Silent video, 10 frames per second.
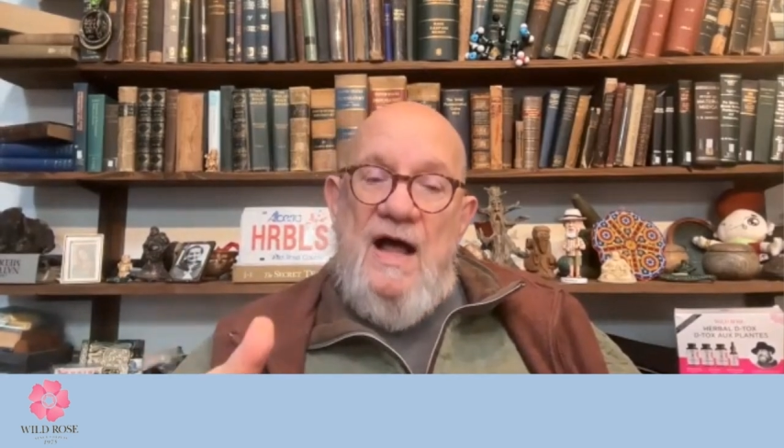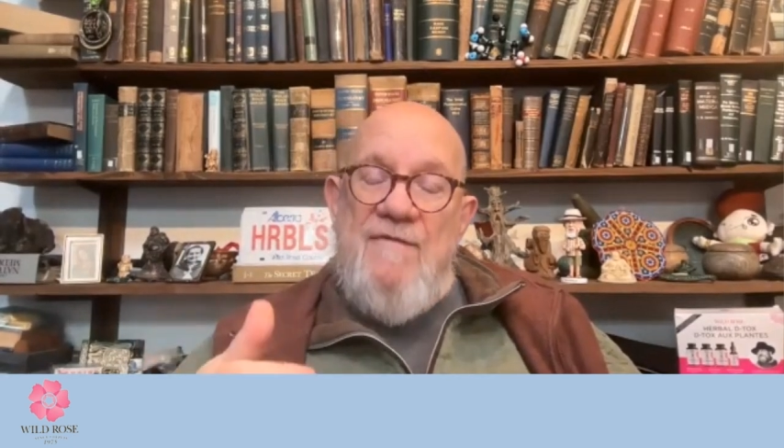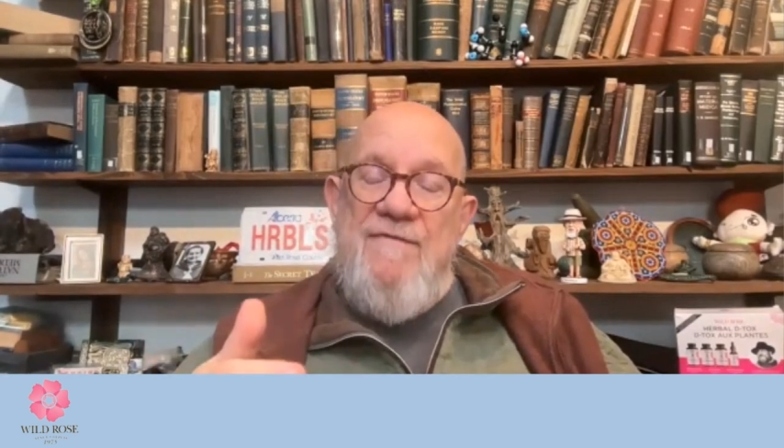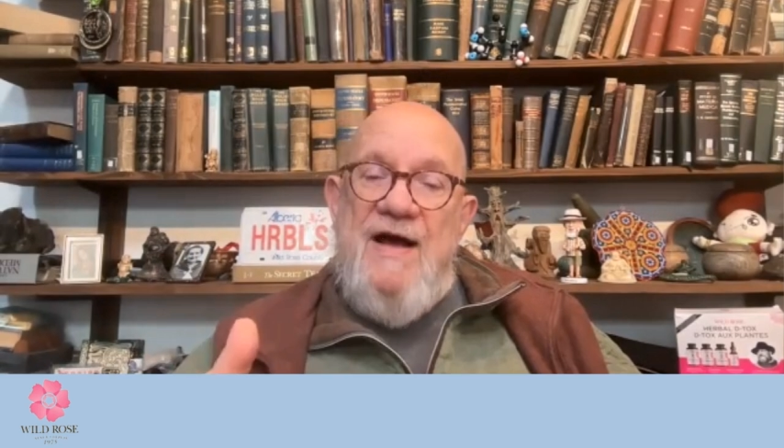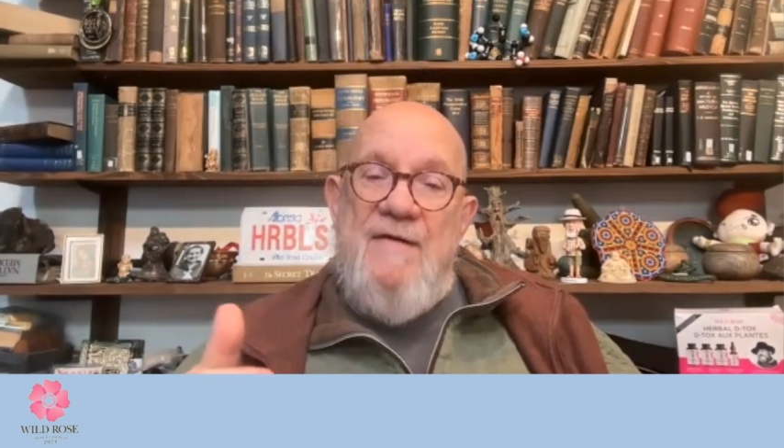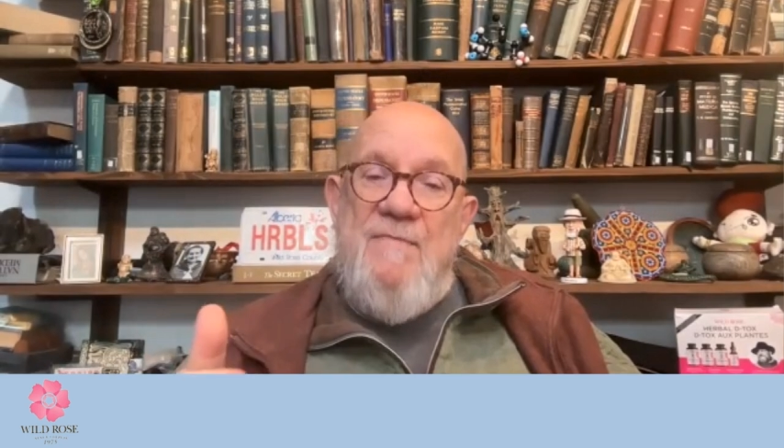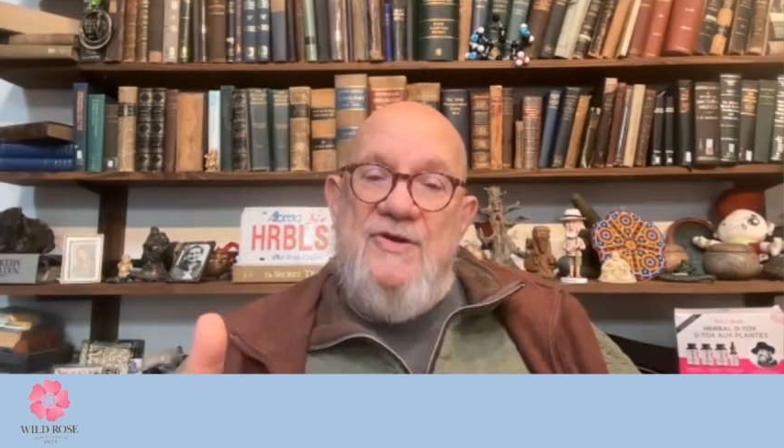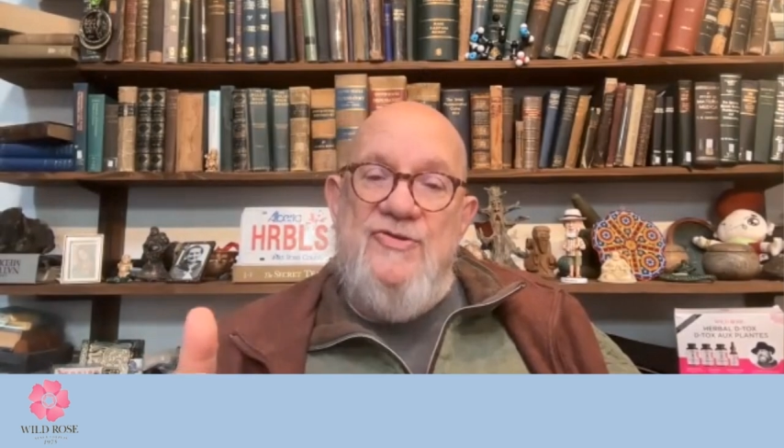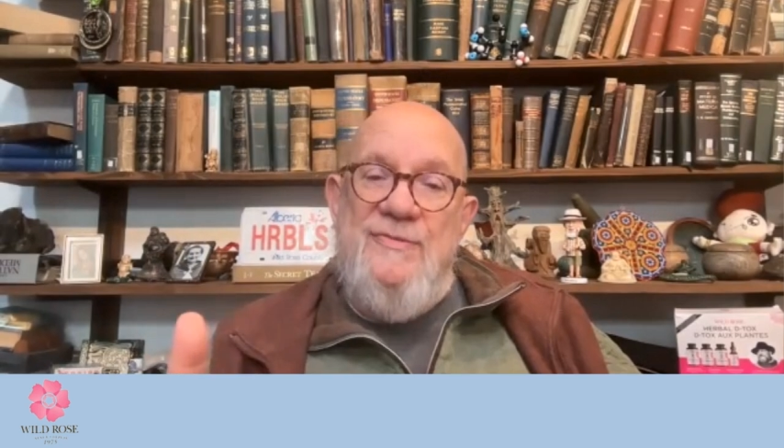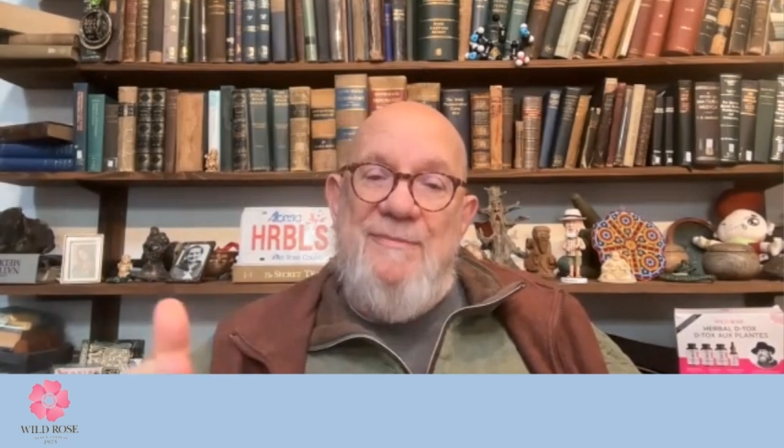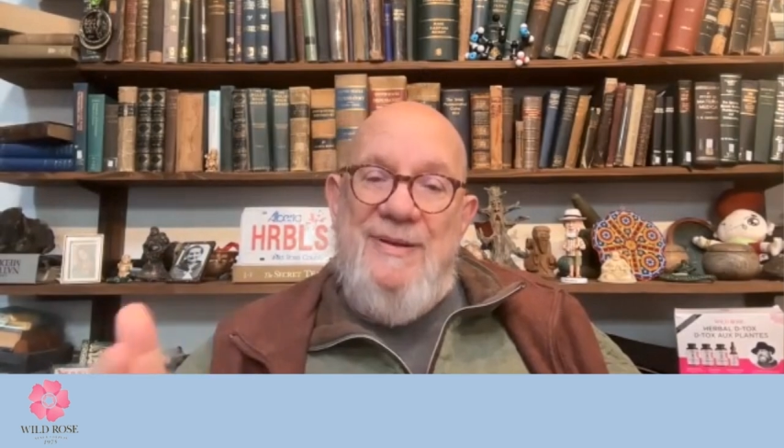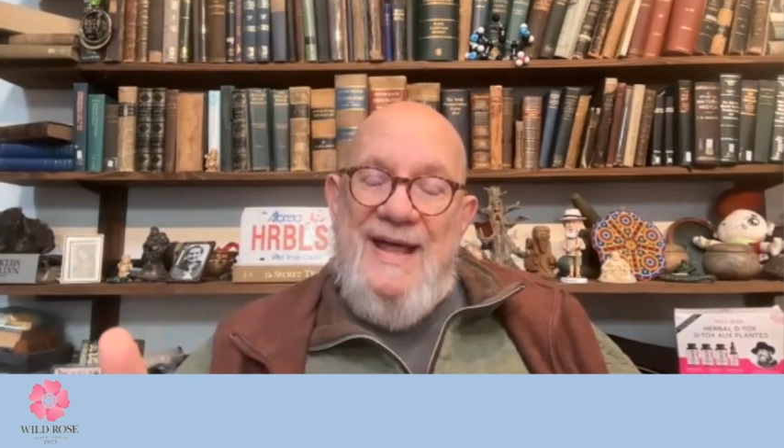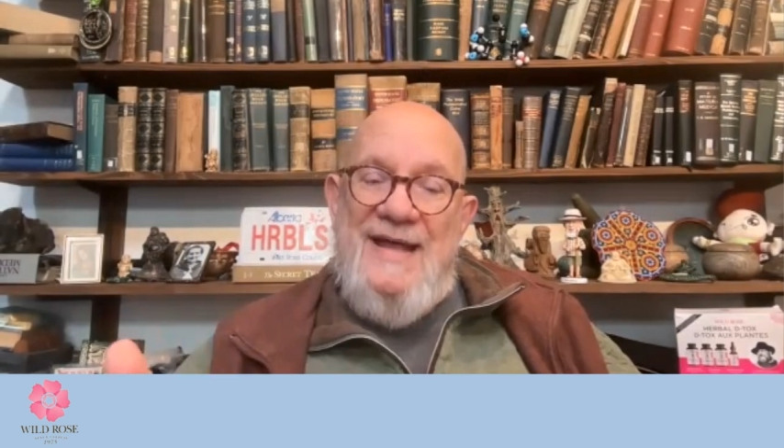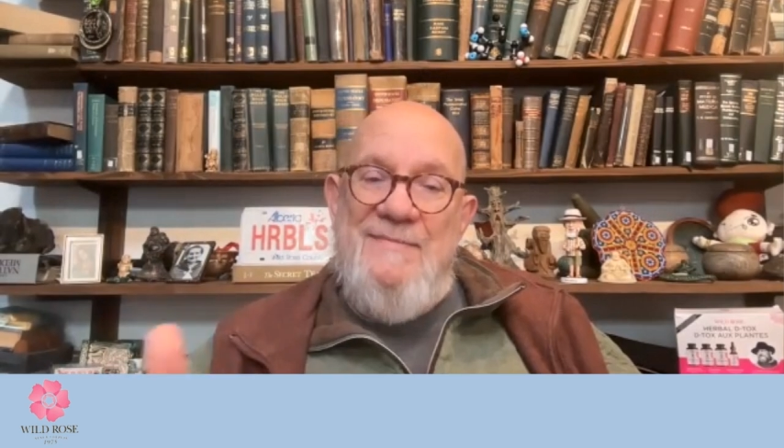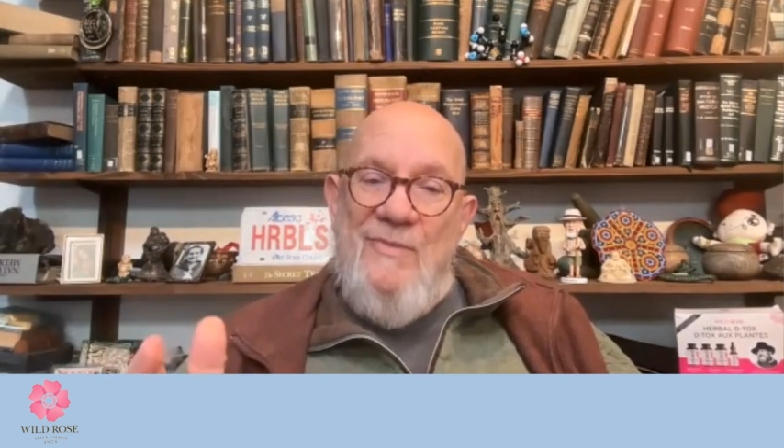a 5 mushroom
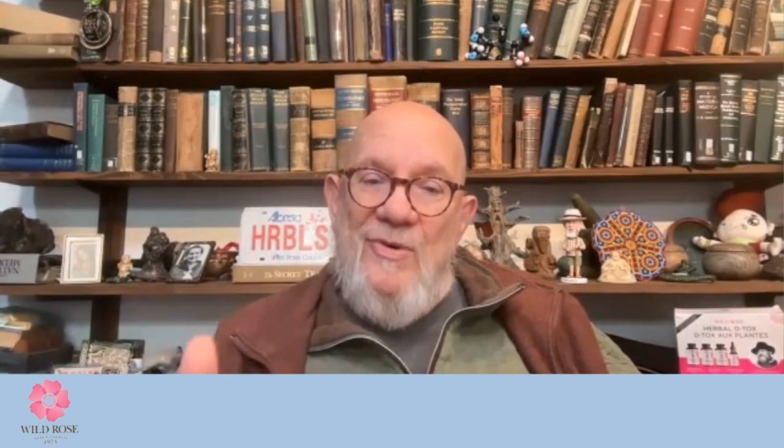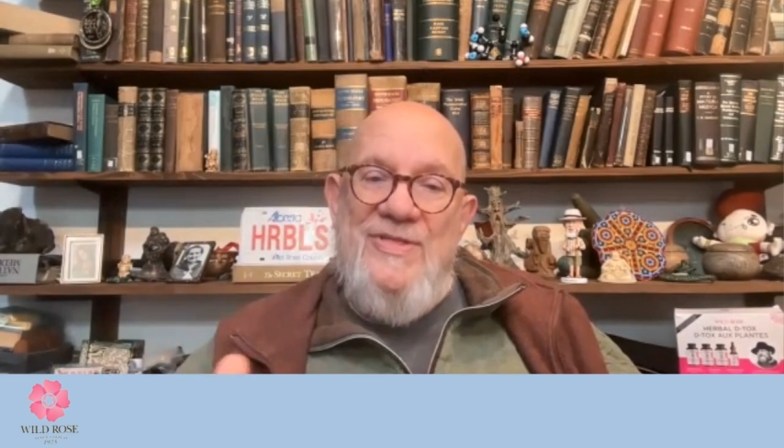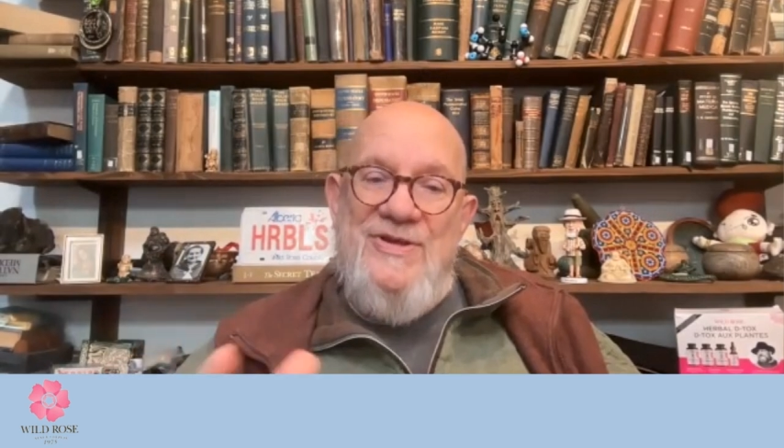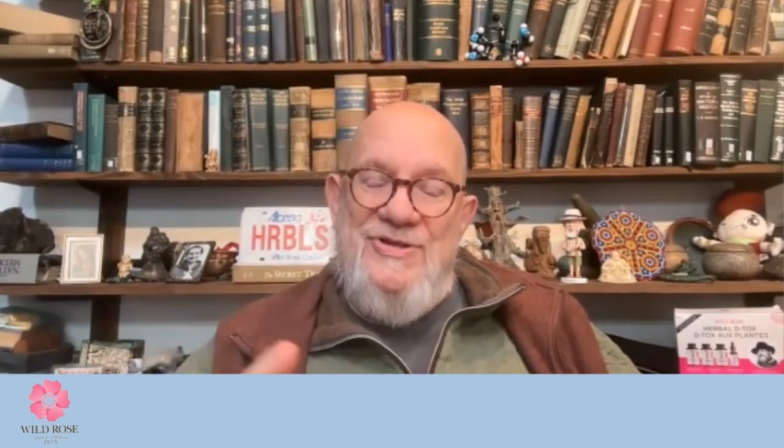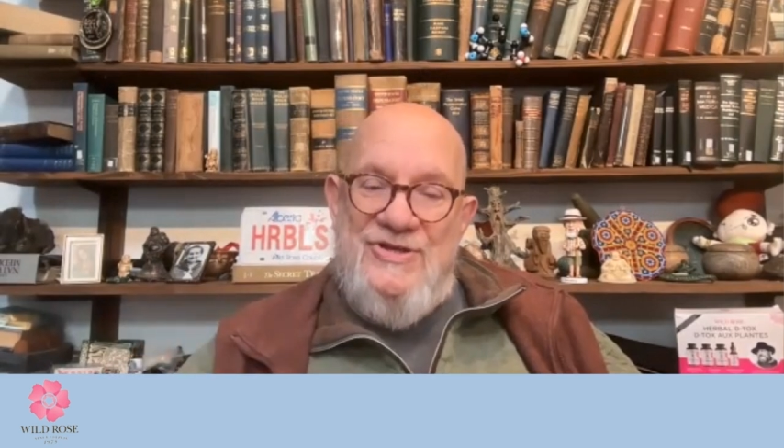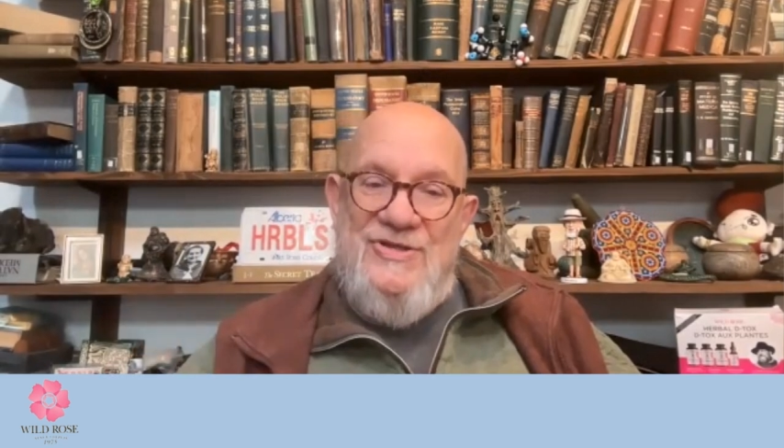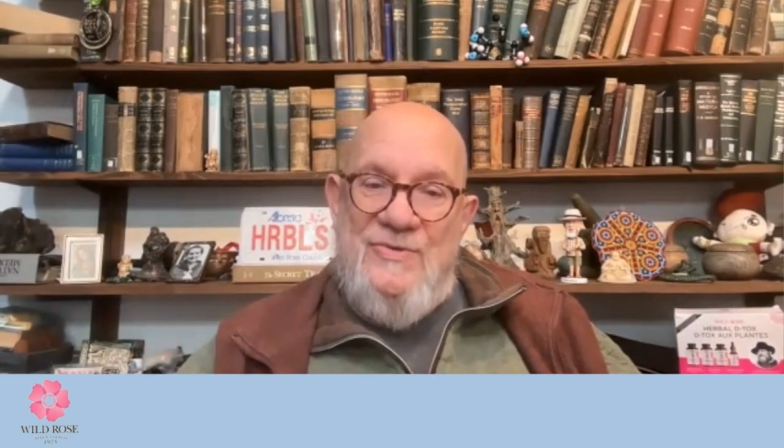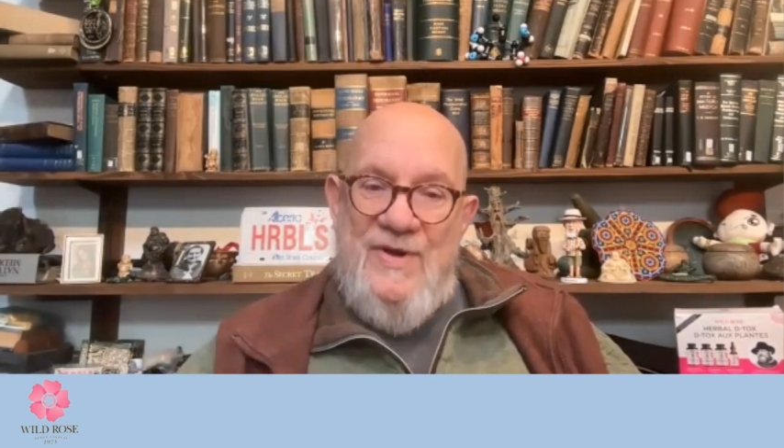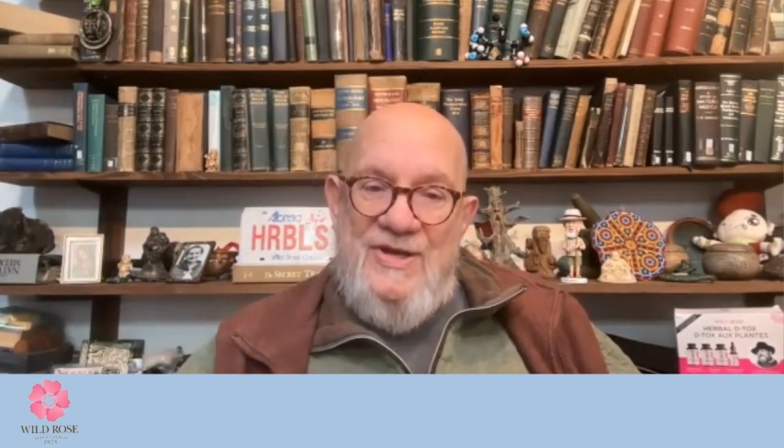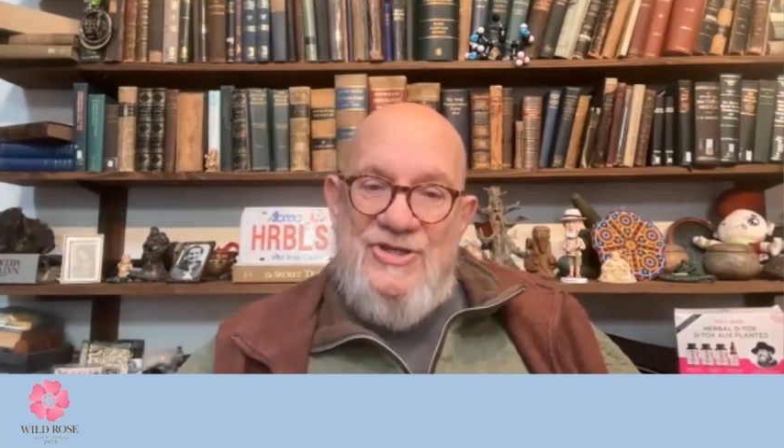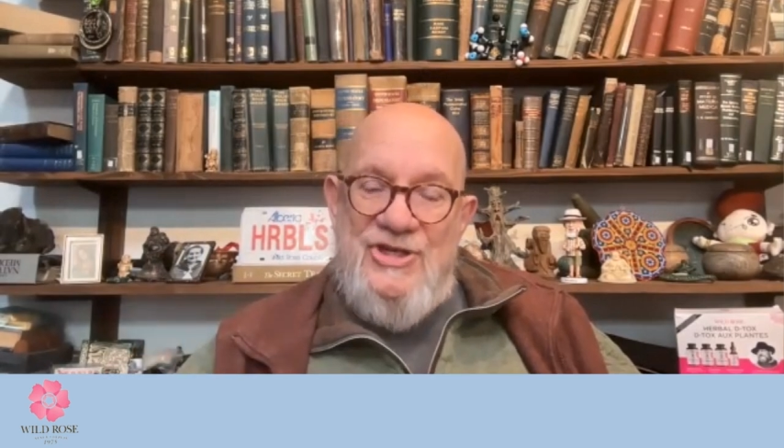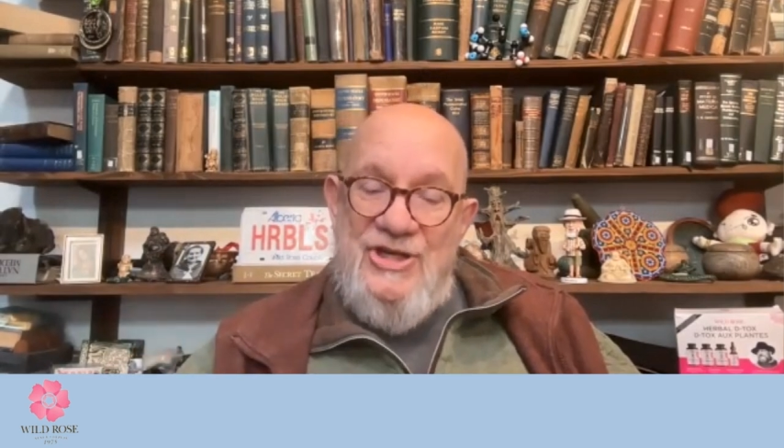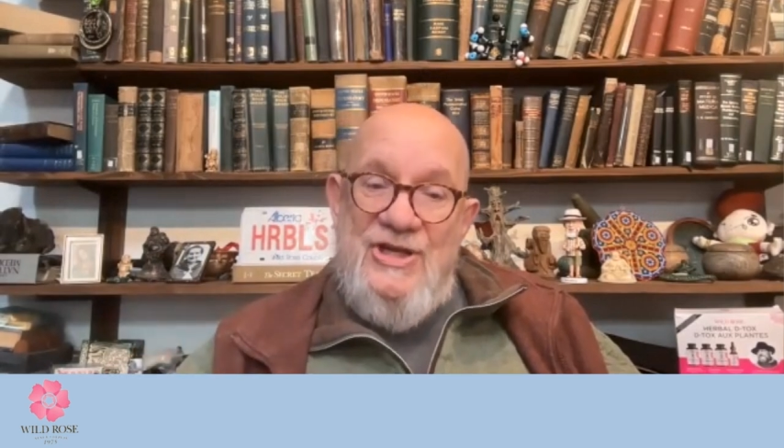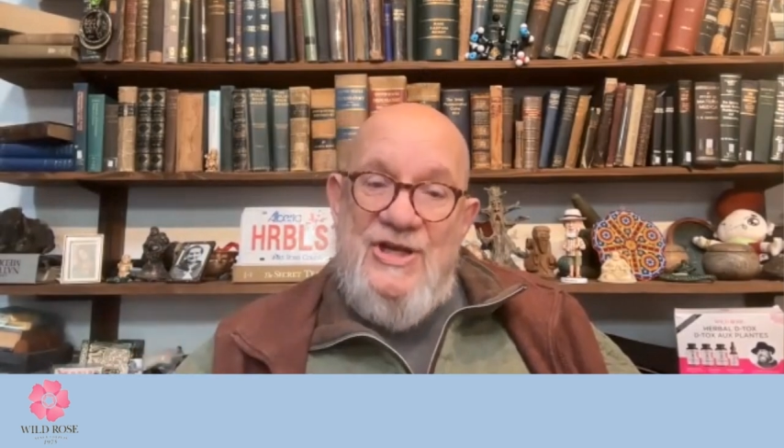blend more than just the reishi